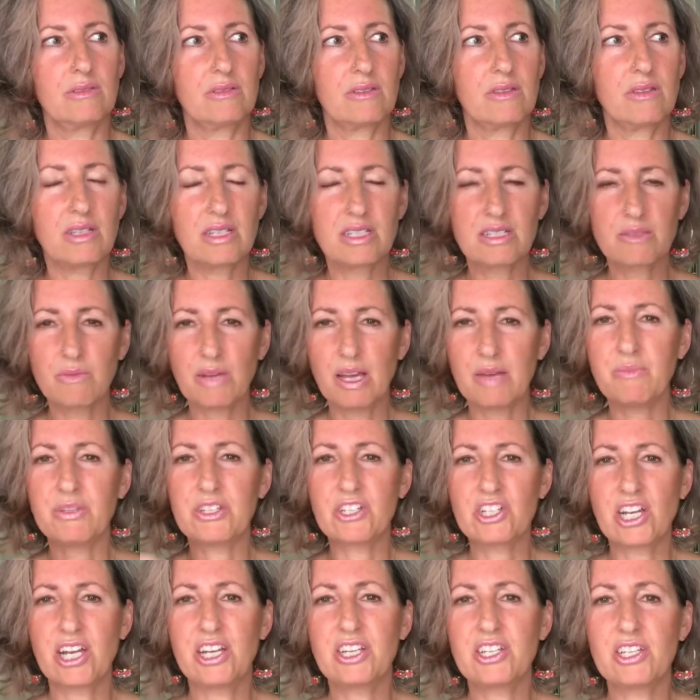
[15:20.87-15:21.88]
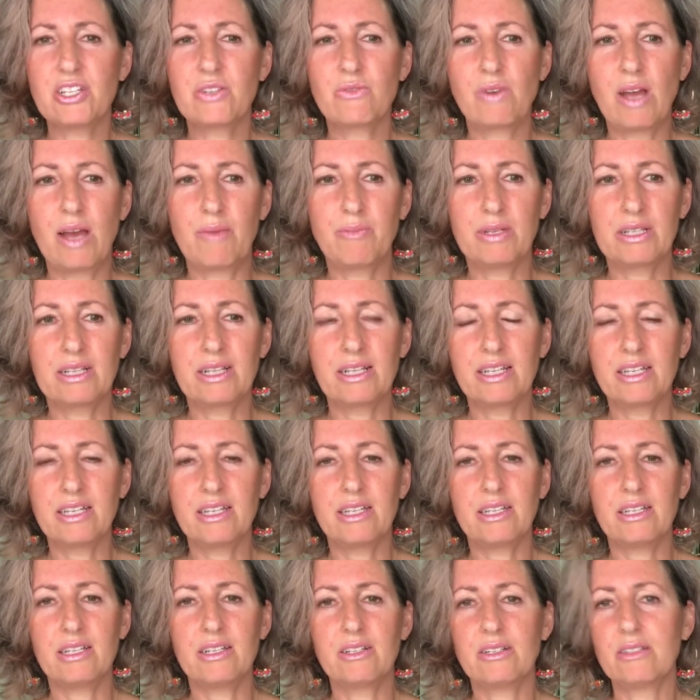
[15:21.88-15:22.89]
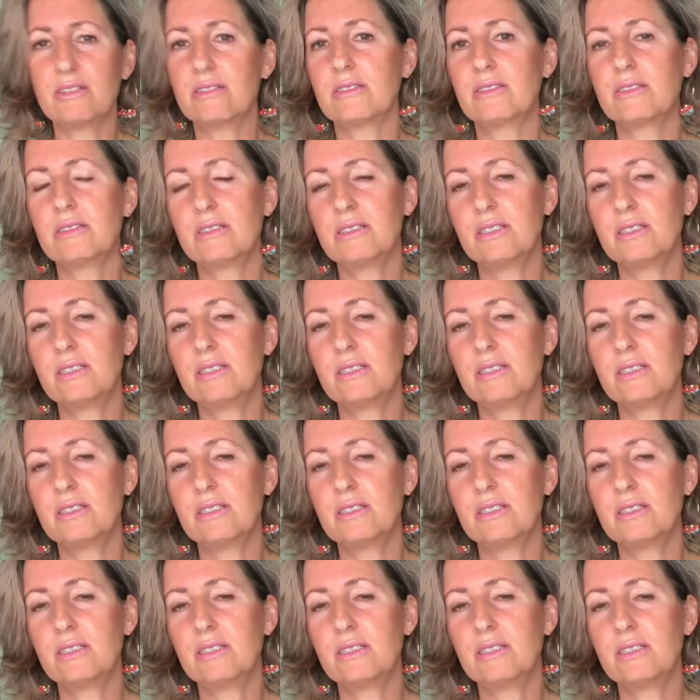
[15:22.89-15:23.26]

Things might be changing rapidly here